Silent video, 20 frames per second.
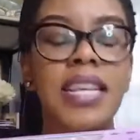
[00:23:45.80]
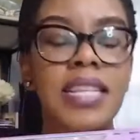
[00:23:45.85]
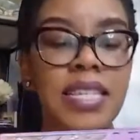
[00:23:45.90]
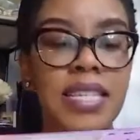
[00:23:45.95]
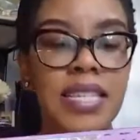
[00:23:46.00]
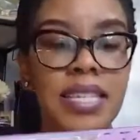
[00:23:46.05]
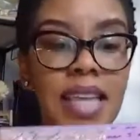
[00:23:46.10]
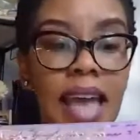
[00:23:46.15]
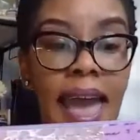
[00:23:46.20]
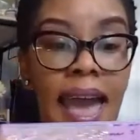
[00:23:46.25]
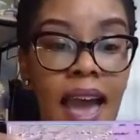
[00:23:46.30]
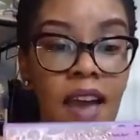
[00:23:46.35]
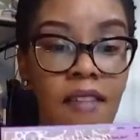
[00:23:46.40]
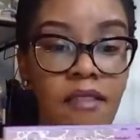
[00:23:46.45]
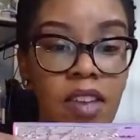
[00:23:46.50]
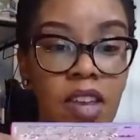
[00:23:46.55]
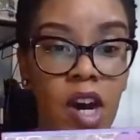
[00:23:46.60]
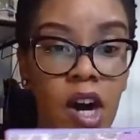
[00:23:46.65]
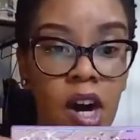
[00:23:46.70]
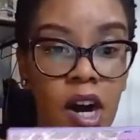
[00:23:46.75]
this is a
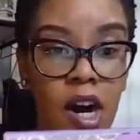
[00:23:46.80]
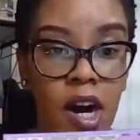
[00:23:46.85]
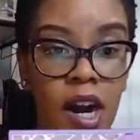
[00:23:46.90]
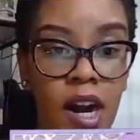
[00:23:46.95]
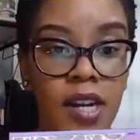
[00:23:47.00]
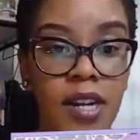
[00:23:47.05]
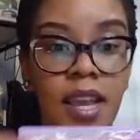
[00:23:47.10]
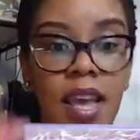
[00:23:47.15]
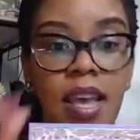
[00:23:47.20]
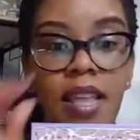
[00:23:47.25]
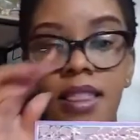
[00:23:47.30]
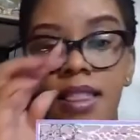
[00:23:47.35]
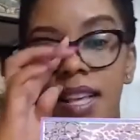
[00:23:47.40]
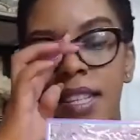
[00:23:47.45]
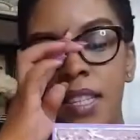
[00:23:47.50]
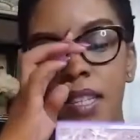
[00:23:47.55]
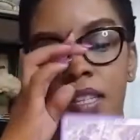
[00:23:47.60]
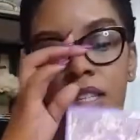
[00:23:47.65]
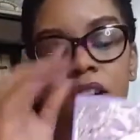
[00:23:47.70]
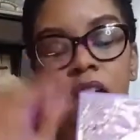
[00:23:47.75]
heavy card.
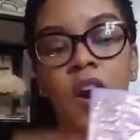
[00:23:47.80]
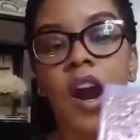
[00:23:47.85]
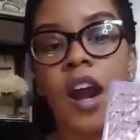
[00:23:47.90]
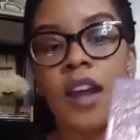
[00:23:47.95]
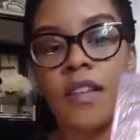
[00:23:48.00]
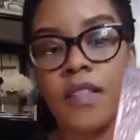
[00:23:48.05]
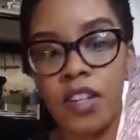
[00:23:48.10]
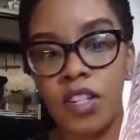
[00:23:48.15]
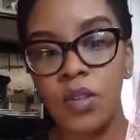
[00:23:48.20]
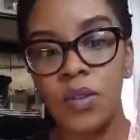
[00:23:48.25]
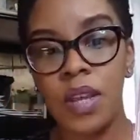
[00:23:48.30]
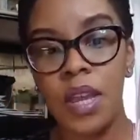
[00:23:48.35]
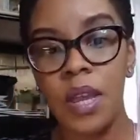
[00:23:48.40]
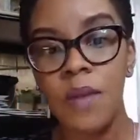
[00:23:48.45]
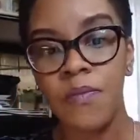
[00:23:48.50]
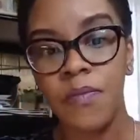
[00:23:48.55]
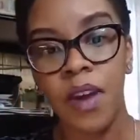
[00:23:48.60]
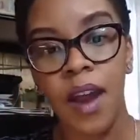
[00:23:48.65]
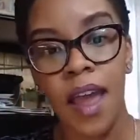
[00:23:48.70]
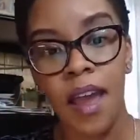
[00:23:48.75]
This is a card that you
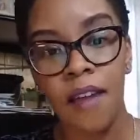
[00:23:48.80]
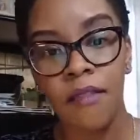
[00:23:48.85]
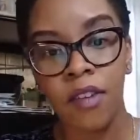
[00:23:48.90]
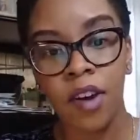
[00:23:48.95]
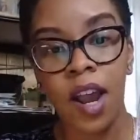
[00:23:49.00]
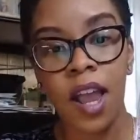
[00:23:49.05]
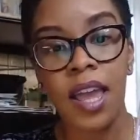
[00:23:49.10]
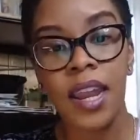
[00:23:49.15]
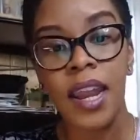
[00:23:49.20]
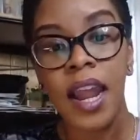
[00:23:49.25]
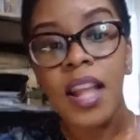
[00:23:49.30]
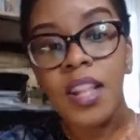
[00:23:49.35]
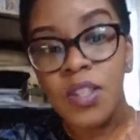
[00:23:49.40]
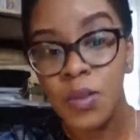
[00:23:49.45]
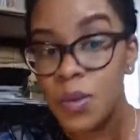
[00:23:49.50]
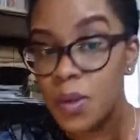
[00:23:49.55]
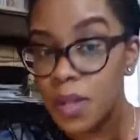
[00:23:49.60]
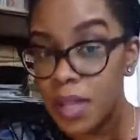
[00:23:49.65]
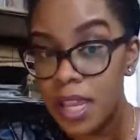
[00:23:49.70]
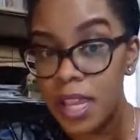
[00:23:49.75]
keep forever, and I
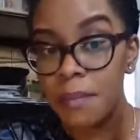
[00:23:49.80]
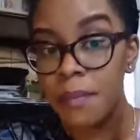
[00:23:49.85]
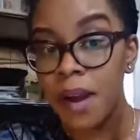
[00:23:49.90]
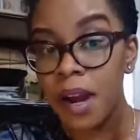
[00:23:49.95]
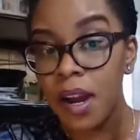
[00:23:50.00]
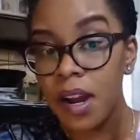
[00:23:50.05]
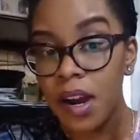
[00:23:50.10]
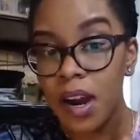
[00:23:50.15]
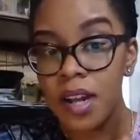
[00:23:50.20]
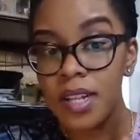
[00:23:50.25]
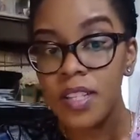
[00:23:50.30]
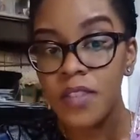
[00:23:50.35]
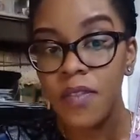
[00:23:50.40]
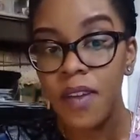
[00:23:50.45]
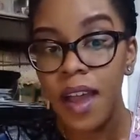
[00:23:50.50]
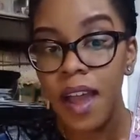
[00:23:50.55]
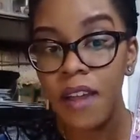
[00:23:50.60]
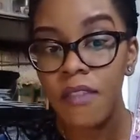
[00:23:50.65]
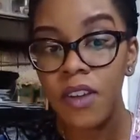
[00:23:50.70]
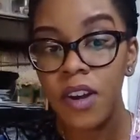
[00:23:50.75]
do keep my
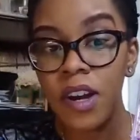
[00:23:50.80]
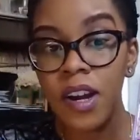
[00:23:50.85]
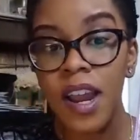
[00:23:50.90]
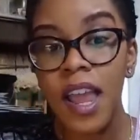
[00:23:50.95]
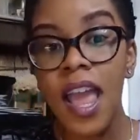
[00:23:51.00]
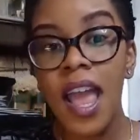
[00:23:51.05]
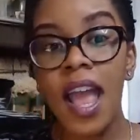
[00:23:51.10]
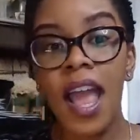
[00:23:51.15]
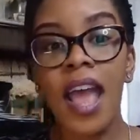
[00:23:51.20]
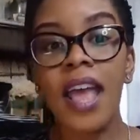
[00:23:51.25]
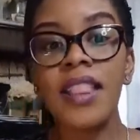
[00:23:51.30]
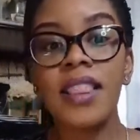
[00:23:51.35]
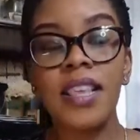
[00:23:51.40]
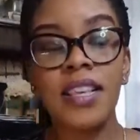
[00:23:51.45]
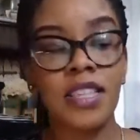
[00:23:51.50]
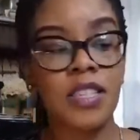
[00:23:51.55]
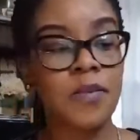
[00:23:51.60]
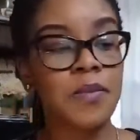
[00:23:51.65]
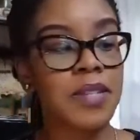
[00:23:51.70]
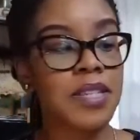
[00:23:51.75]
cards forever.
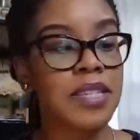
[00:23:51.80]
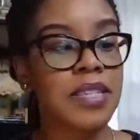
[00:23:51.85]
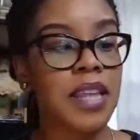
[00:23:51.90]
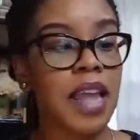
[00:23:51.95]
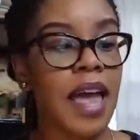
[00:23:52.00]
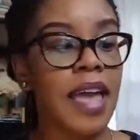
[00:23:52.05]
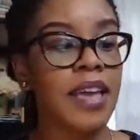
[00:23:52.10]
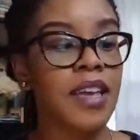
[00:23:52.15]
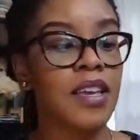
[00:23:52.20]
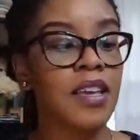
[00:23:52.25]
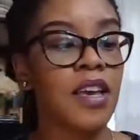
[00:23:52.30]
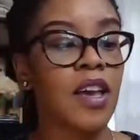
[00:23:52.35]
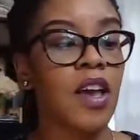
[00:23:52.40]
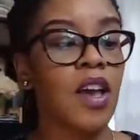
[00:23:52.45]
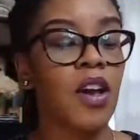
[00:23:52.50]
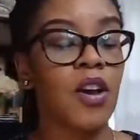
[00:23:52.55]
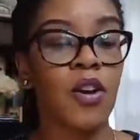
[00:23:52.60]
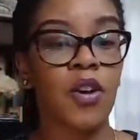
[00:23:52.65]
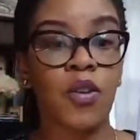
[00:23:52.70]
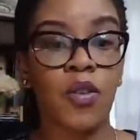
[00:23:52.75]
And this was like
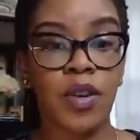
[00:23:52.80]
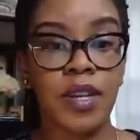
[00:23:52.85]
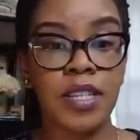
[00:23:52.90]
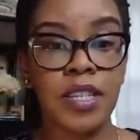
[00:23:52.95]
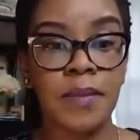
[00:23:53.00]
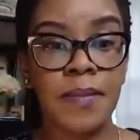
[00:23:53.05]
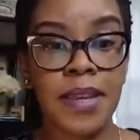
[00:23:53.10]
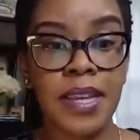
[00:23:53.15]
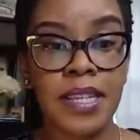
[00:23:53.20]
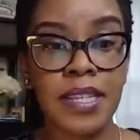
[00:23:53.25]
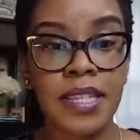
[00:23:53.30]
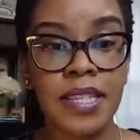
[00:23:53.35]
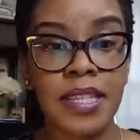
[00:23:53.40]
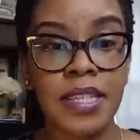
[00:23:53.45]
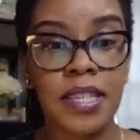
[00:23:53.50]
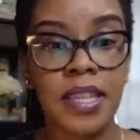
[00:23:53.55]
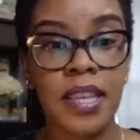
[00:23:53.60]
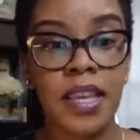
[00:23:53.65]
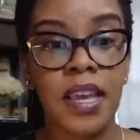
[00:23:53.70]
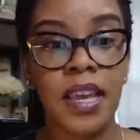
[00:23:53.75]

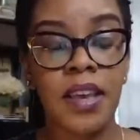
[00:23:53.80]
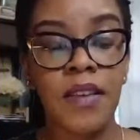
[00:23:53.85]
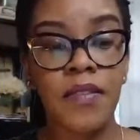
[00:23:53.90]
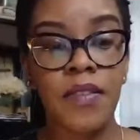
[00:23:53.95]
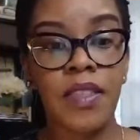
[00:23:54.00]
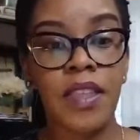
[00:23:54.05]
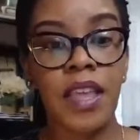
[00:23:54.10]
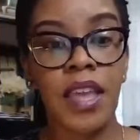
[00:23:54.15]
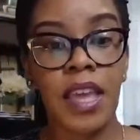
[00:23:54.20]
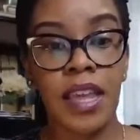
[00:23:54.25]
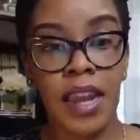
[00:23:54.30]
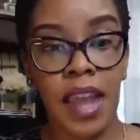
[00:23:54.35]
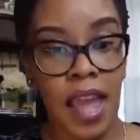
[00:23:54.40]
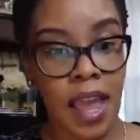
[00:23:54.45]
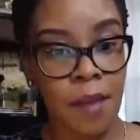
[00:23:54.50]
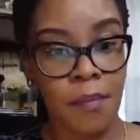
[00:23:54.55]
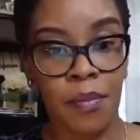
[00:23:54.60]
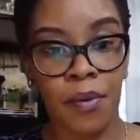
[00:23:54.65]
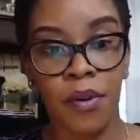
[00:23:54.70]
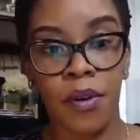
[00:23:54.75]
Christmas
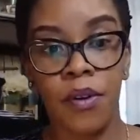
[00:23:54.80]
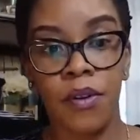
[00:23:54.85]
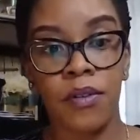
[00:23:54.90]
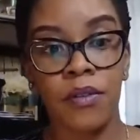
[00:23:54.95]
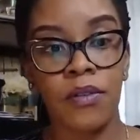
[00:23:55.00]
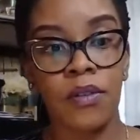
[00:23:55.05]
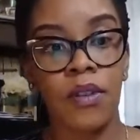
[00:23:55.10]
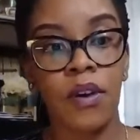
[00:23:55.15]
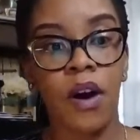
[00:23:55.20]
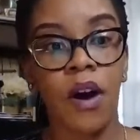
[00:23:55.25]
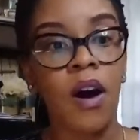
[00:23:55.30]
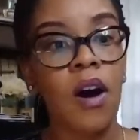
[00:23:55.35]
in April